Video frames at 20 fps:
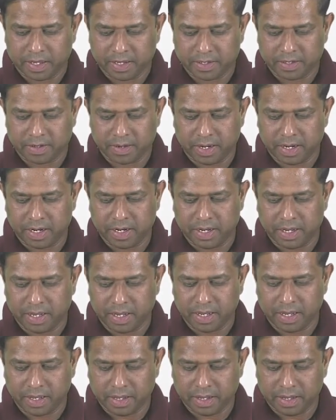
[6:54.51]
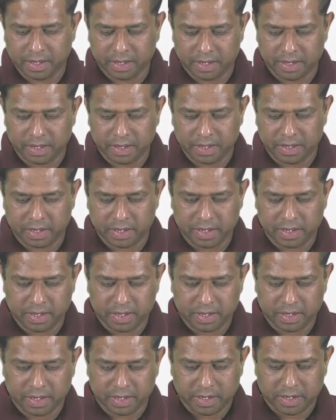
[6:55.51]
so in here,
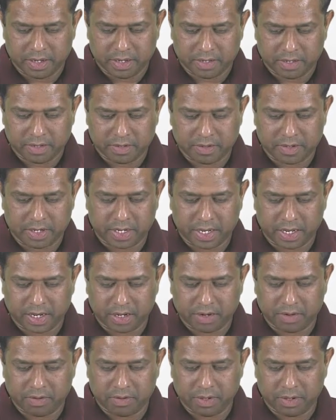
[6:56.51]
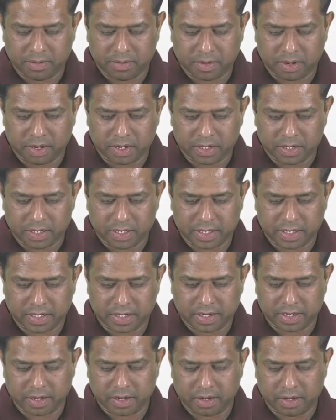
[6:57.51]
so take over the
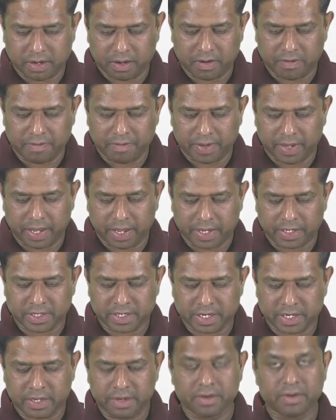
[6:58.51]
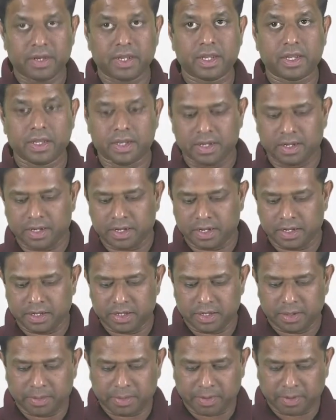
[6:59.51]
process of executing
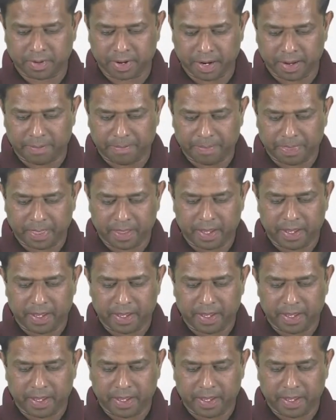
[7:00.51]
the program.